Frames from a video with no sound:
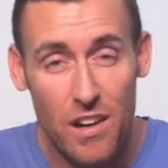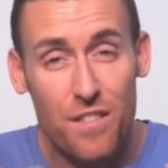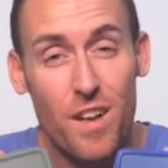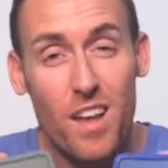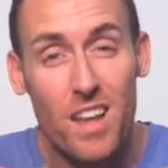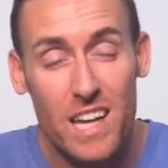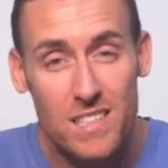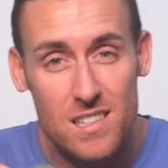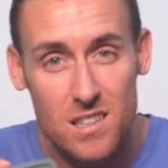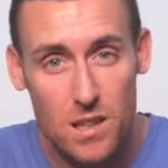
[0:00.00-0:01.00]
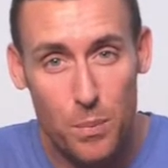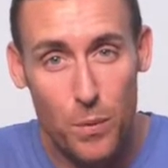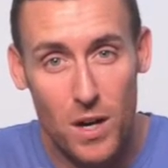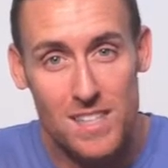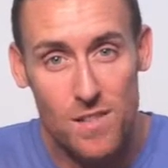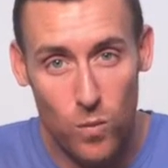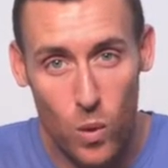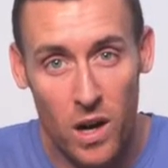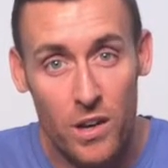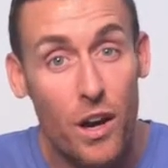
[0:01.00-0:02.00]
for less than the price of
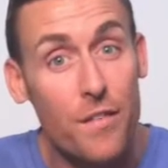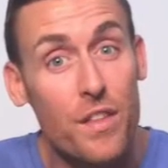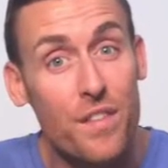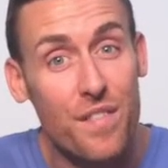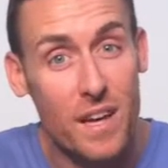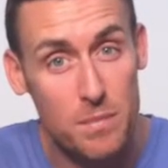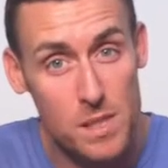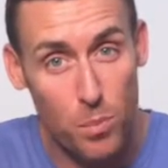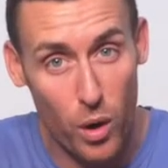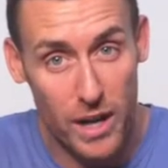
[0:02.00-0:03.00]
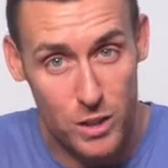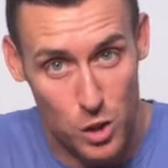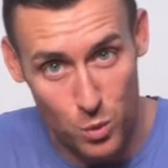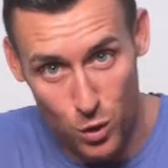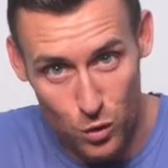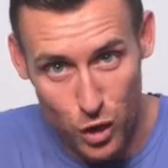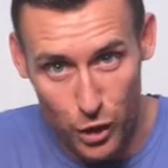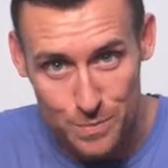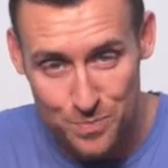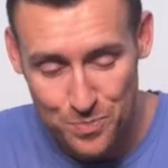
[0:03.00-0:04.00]
one of the famous brands you all know.